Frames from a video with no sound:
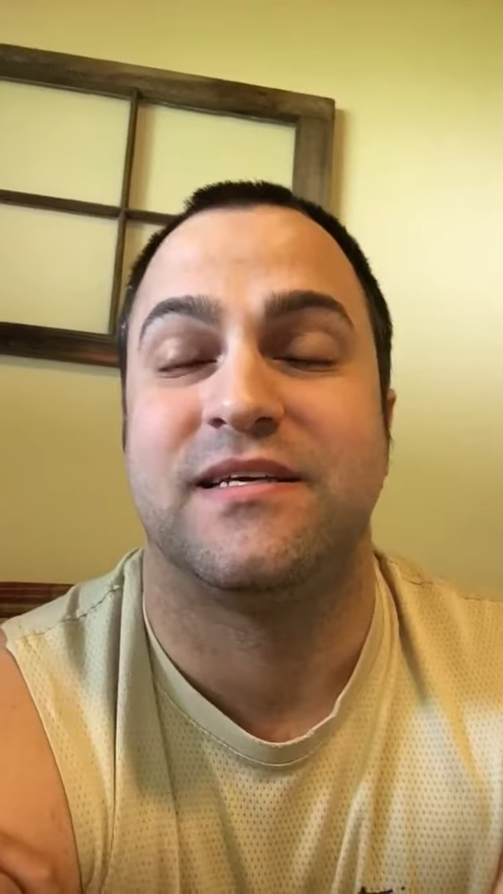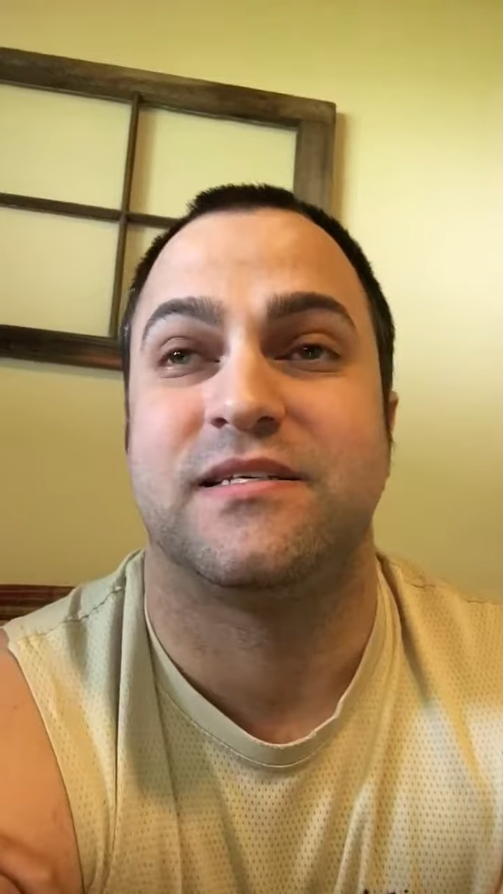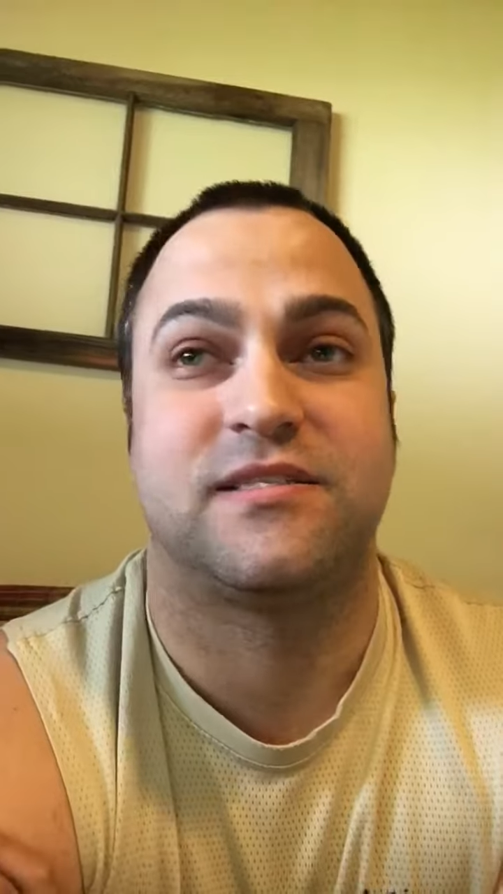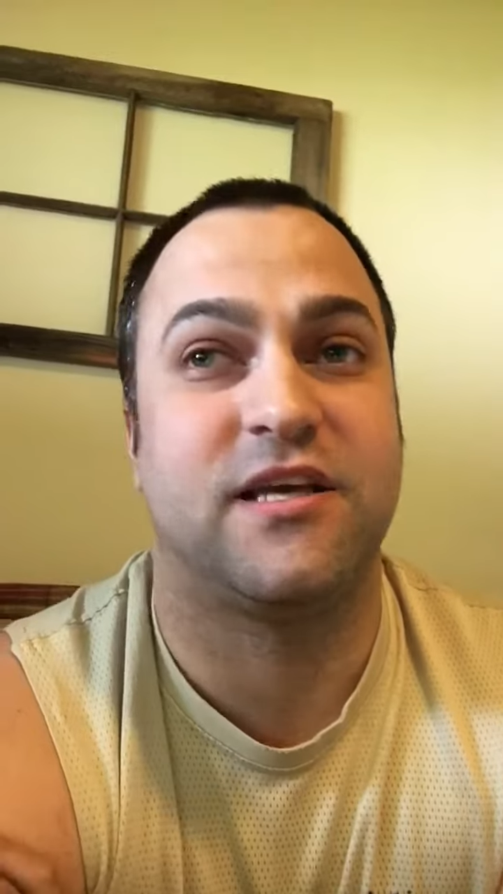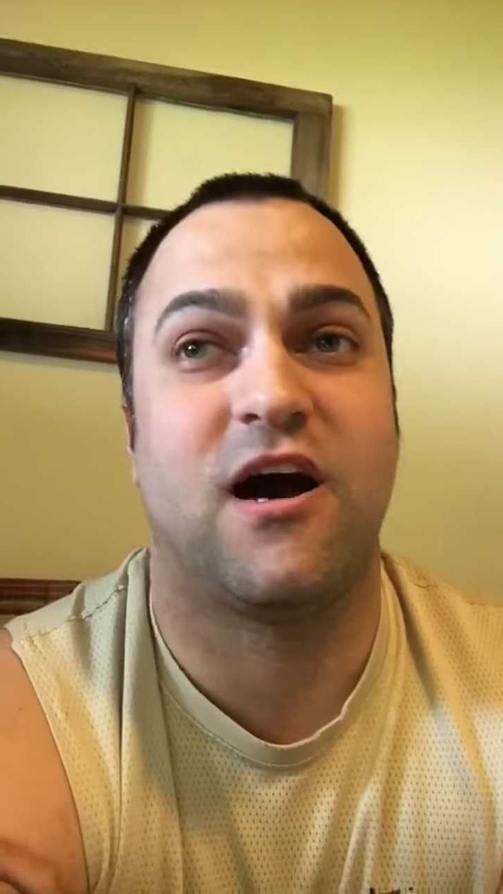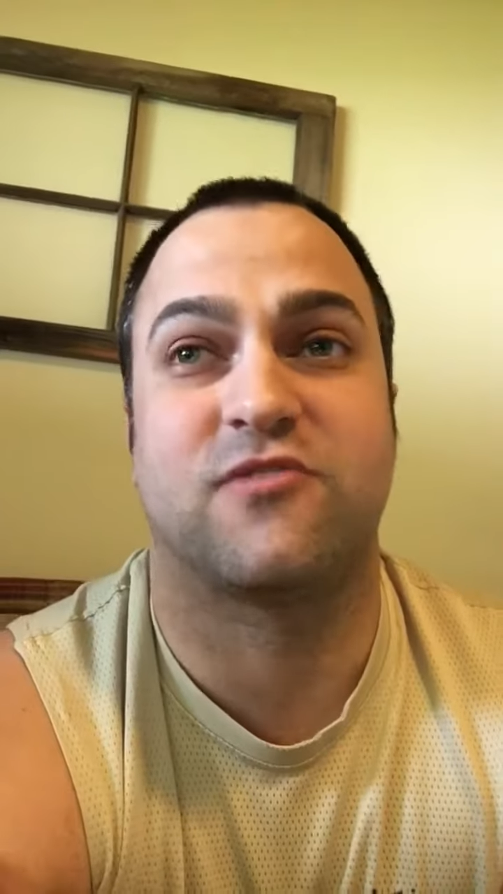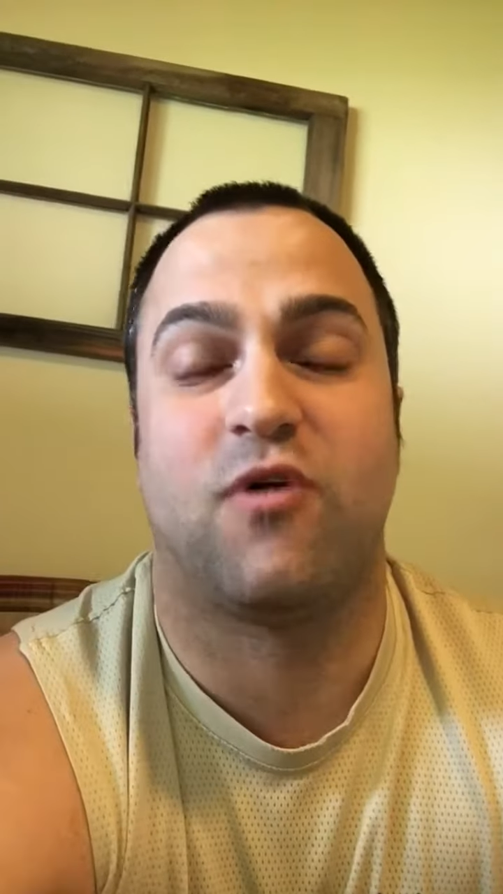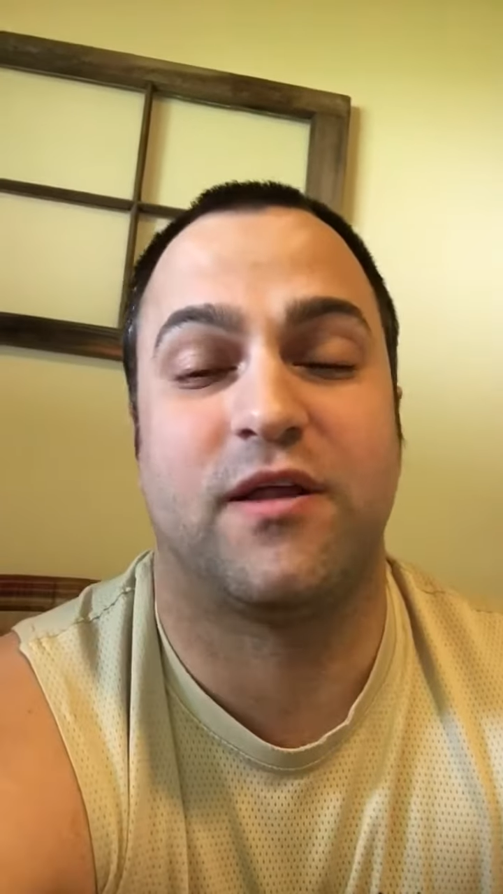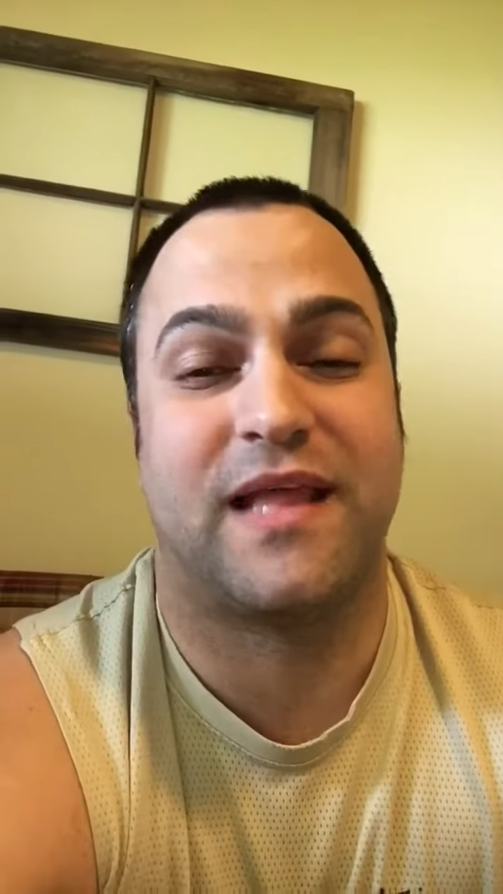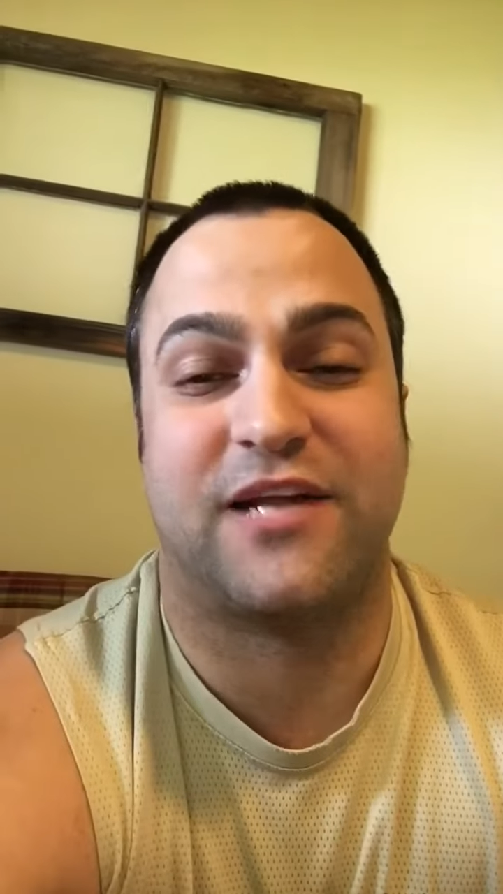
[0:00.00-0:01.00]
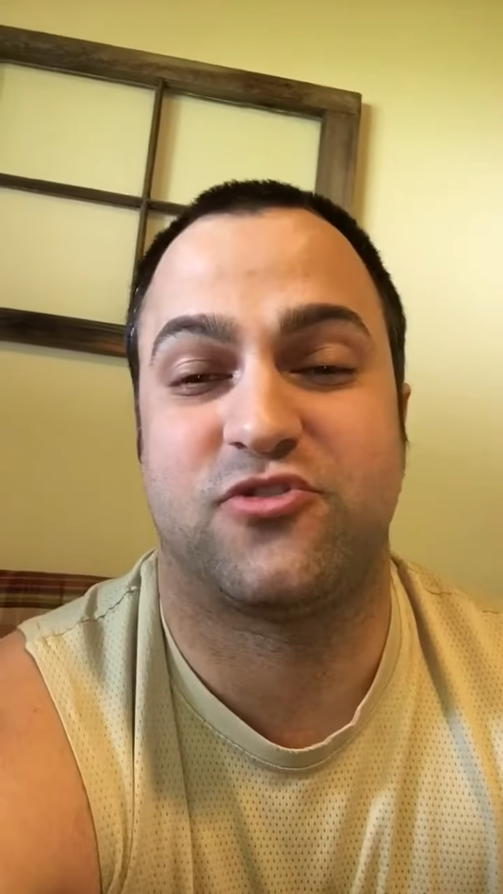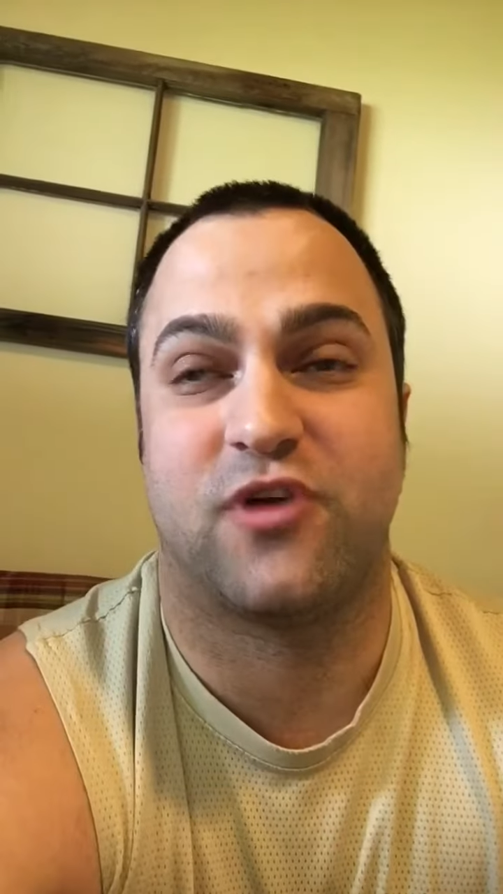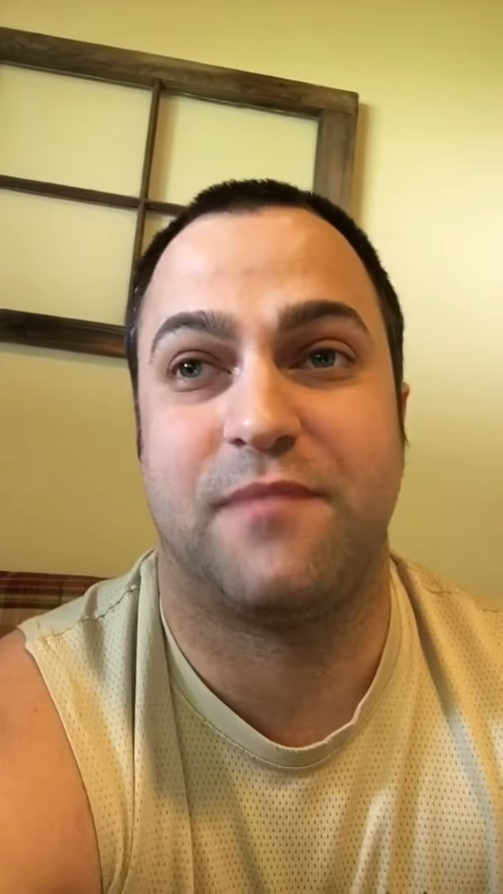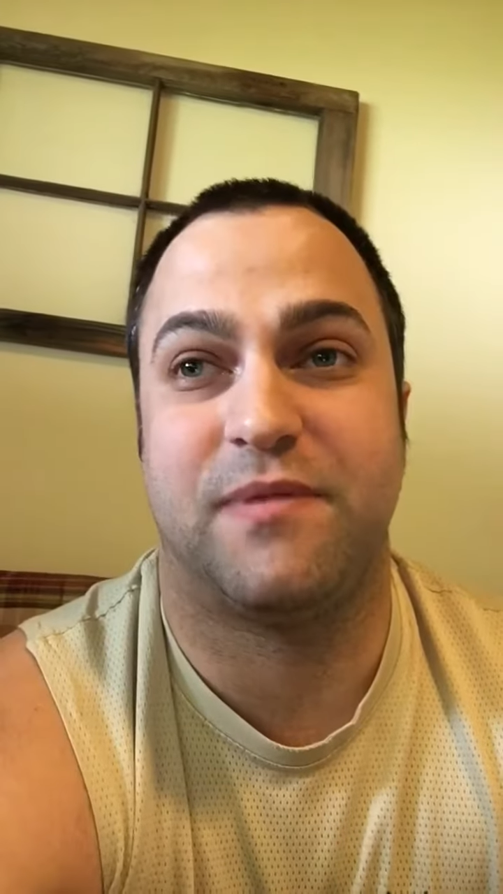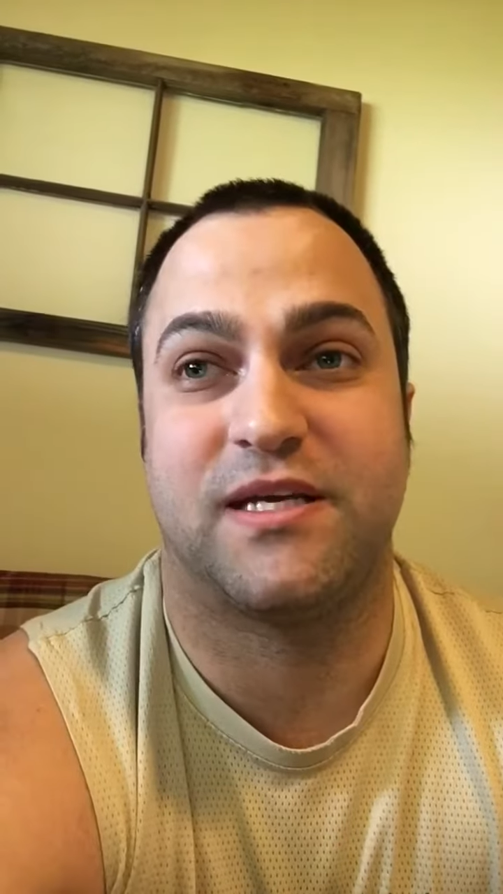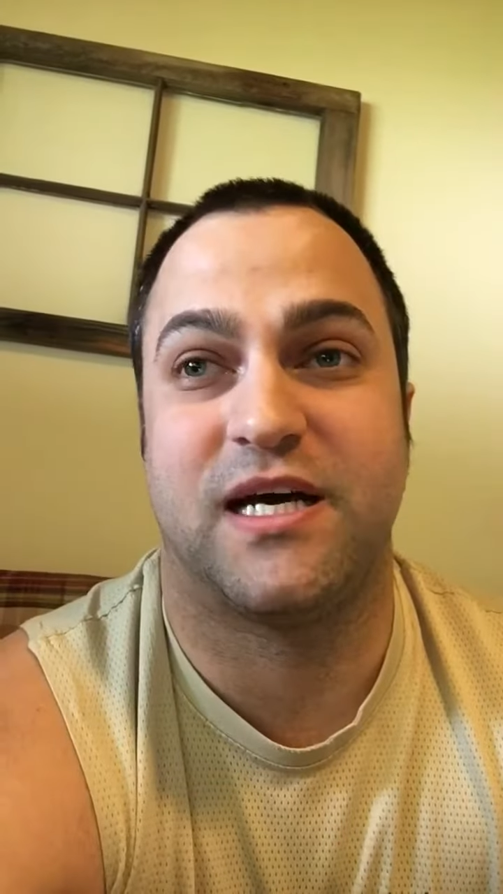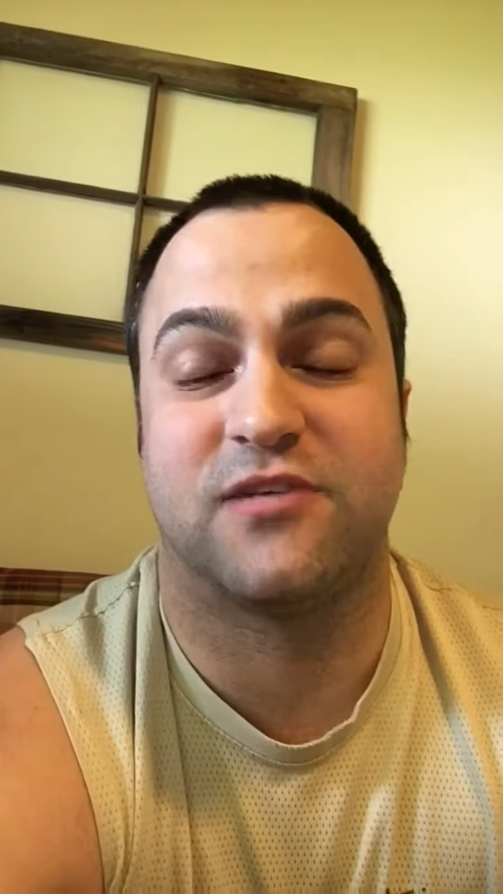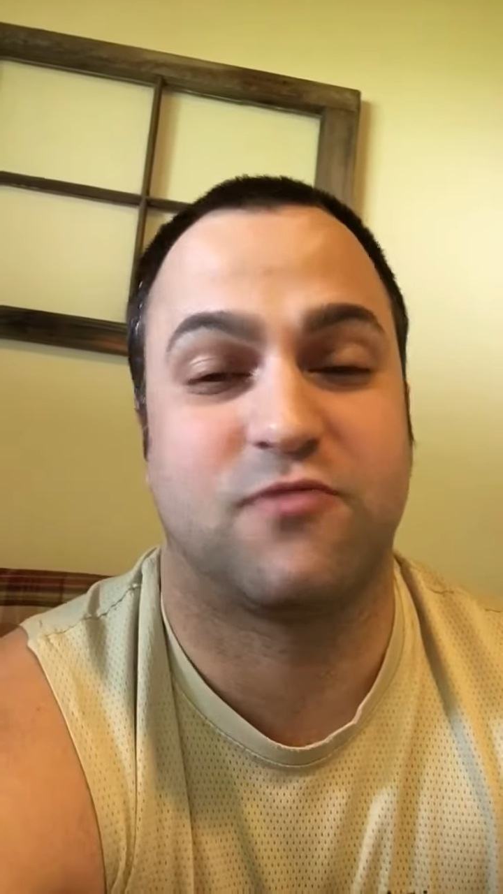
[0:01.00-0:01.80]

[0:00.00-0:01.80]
Seahawks won that trade because